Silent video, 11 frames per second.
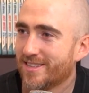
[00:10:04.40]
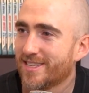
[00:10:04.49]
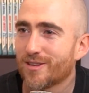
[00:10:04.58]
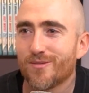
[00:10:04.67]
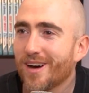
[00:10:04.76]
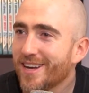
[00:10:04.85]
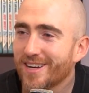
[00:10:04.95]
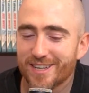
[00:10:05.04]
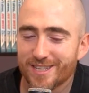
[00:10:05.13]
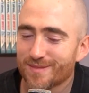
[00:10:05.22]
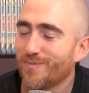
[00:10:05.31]
It's like, why didn't
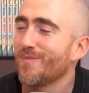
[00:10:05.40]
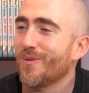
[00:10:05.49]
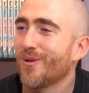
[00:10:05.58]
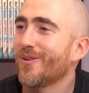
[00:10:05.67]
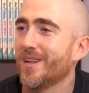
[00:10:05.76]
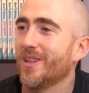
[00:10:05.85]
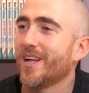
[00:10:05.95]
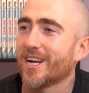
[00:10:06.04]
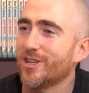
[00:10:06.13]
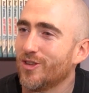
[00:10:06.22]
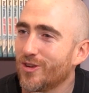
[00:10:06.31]
I just put more in? Like,
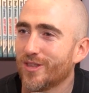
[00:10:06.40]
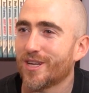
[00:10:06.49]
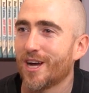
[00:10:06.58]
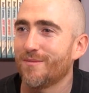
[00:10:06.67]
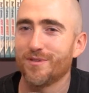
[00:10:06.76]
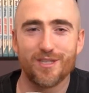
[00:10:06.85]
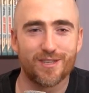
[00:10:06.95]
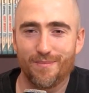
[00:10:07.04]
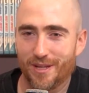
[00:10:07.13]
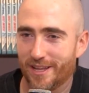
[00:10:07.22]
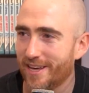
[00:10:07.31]
I knew the companies, I
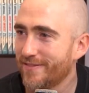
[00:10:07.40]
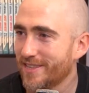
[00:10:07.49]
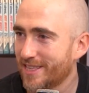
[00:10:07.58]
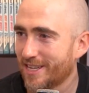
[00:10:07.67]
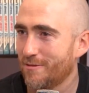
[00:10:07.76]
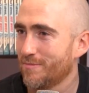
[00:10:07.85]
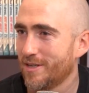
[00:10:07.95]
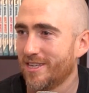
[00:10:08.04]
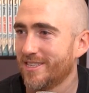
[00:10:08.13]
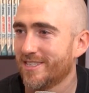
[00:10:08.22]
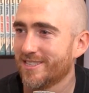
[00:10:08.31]
believed in the
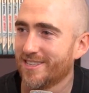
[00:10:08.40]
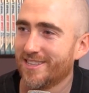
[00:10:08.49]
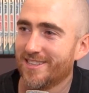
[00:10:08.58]
companies.